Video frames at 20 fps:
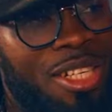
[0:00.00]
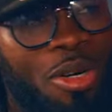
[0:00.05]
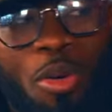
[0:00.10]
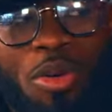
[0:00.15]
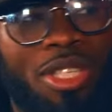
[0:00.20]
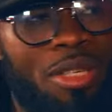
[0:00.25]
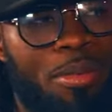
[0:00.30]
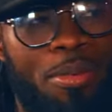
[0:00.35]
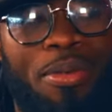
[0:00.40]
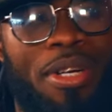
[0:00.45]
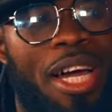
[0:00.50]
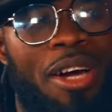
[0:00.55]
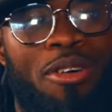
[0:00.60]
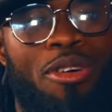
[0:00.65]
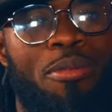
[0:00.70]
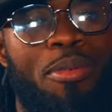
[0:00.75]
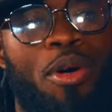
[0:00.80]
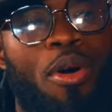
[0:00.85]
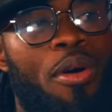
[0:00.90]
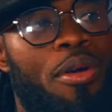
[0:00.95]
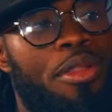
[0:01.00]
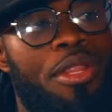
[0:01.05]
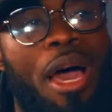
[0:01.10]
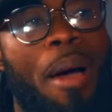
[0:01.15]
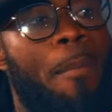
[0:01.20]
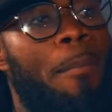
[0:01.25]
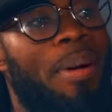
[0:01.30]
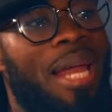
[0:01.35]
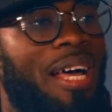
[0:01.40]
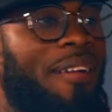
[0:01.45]
Those are people that are going to be on
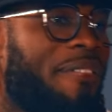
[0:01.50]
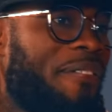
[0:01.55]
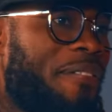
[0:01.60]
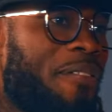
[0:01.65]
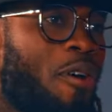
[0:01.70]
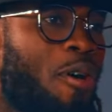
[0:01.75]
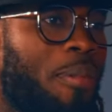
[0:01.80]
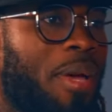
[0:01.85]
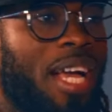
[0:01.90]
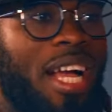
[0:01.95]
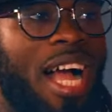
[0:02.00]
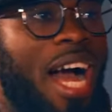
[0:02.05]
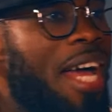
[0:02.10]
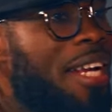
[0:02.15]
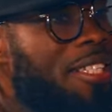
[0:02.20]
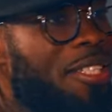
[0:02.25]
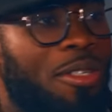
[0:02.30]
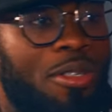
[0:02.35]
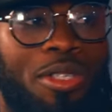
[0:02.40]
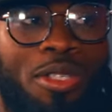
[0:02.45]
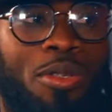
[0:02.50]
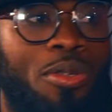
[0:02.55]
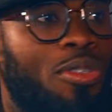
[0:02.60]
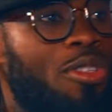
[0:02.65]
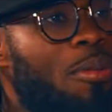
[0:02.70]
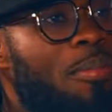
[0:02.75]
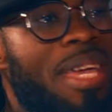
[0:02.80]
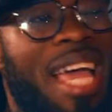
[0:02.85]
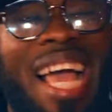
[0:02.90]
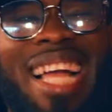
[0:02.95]
that platform, and God is going to do
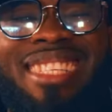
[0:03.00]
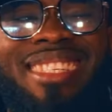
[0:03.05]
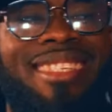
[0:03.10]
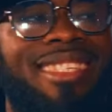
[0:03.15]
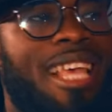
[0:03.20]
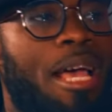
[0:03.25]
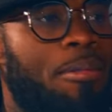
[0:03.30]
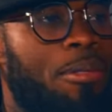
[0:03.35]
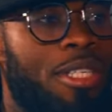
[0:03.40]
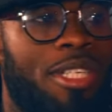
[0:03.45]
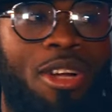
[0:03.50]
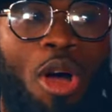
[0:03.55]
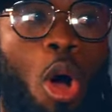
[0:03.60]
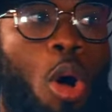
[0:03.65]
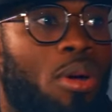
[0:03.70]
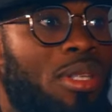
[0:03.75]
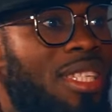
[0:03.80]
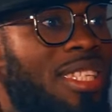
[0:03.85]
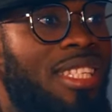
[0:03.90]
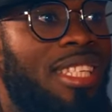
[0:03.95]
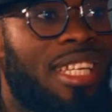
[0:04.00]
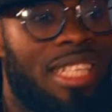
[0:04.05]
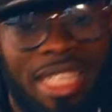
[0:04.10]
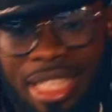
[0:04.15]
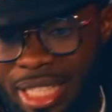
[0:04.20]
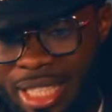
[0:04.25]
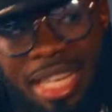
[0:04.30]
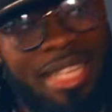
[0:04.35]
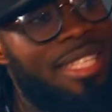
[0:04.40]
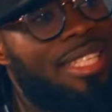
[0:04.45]
something exceptional on Sunday,
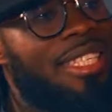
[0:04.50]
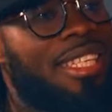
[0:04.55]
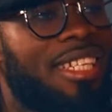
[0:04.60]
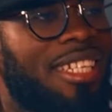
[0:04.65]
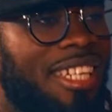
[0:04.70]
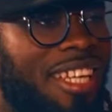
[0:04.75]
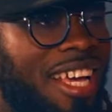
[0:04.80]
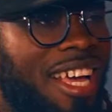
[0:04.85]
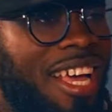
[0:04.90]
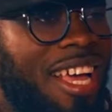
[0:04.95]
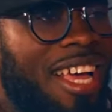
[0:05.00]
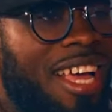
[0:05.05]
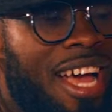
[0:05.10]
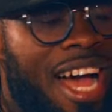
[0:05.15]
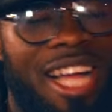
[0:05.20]
this Sunday, yeah.